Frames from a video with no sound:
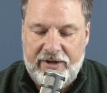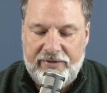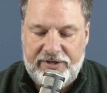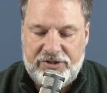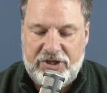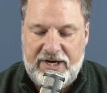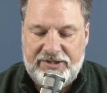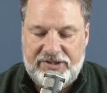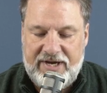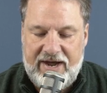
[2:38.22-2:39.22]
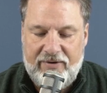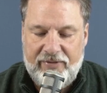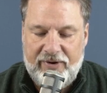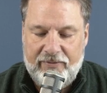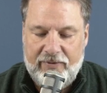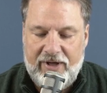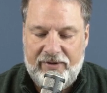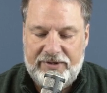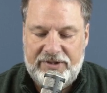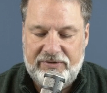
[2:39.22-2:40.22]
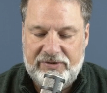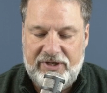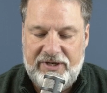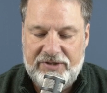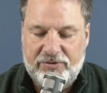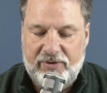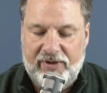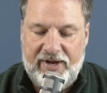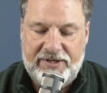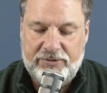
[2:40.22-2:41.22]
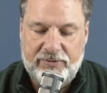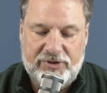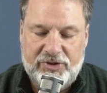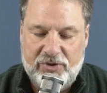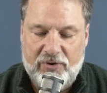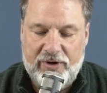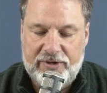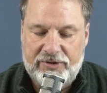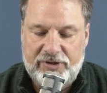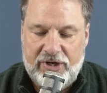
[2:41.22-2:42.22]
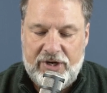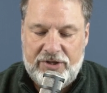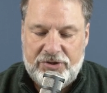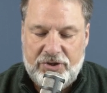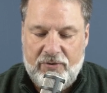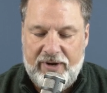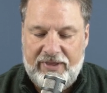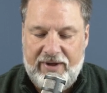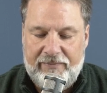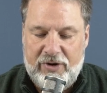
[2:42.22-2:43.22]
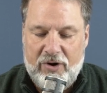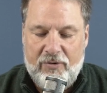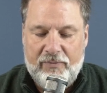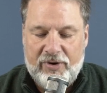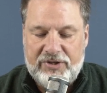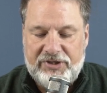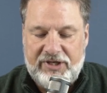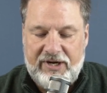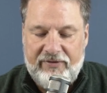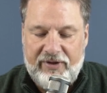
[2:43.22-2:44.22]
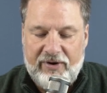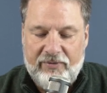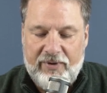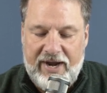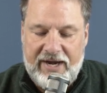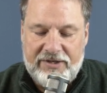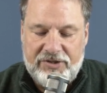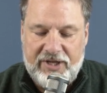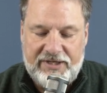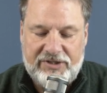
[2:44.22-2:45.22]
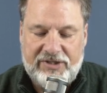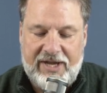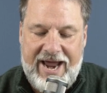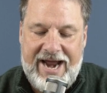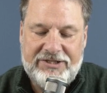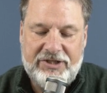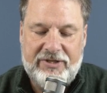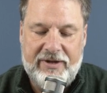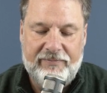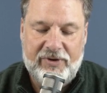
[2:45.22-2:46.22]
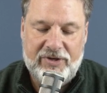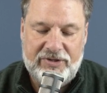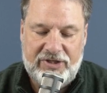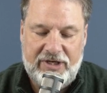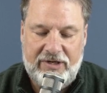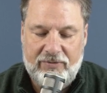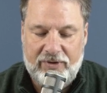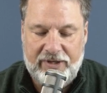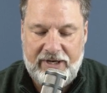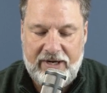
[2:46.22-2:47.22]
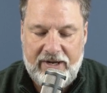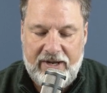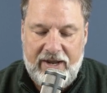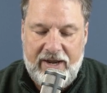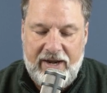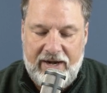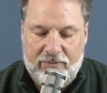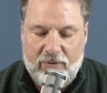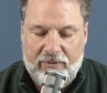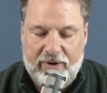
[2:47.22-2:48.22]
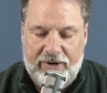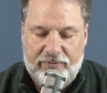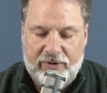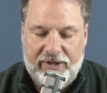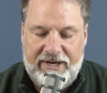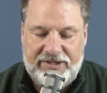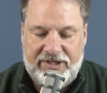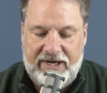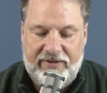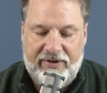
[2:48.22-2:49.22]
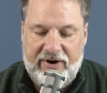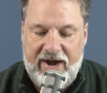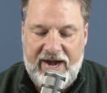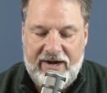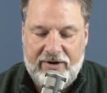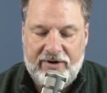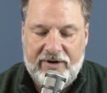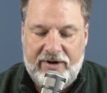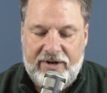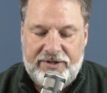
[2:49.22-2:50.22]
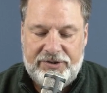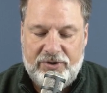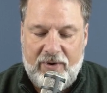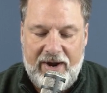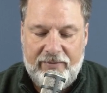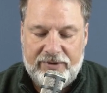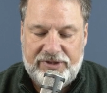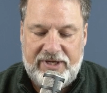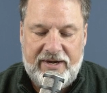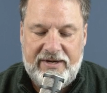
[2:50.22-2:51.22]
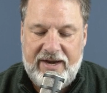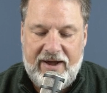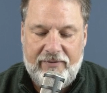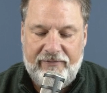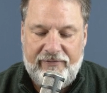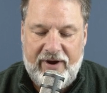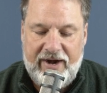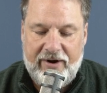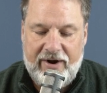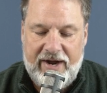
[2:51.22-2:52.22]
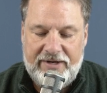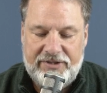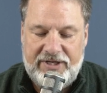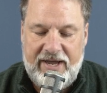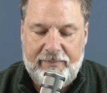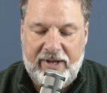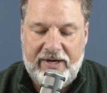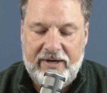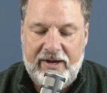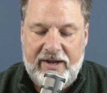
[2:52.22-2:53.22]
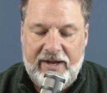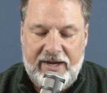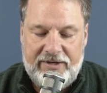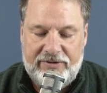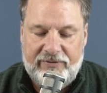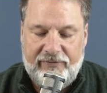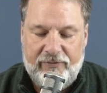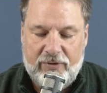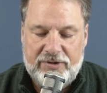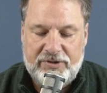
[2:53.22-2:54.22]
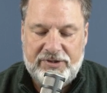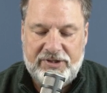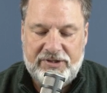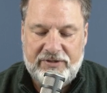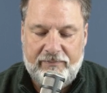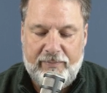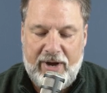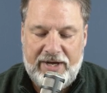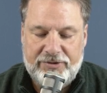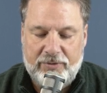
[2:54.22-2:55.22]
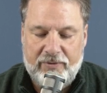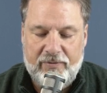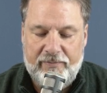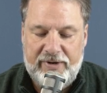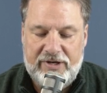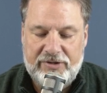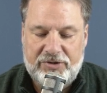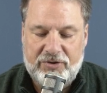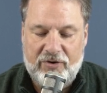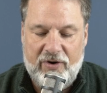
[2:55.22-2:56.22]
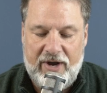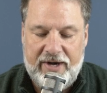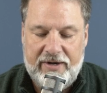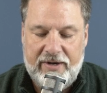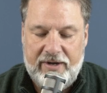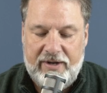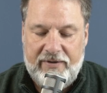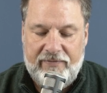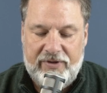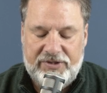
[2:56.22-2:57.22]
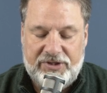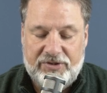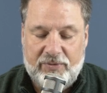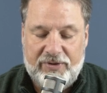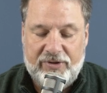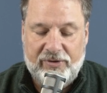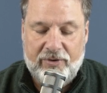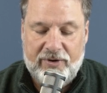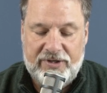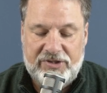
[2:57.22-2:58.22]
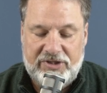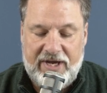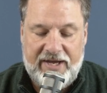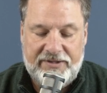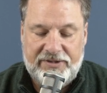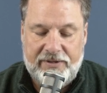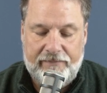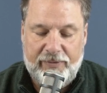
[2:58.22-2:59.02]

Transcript: They chased down their relatives, the Israelites, with swords, showing them no mercy in their rage. They slashed them continually and were unrelenting in their anger. So I will send down fire on Teman, and the fortresses of Bozrah will be destroyed. This is what the Lord says.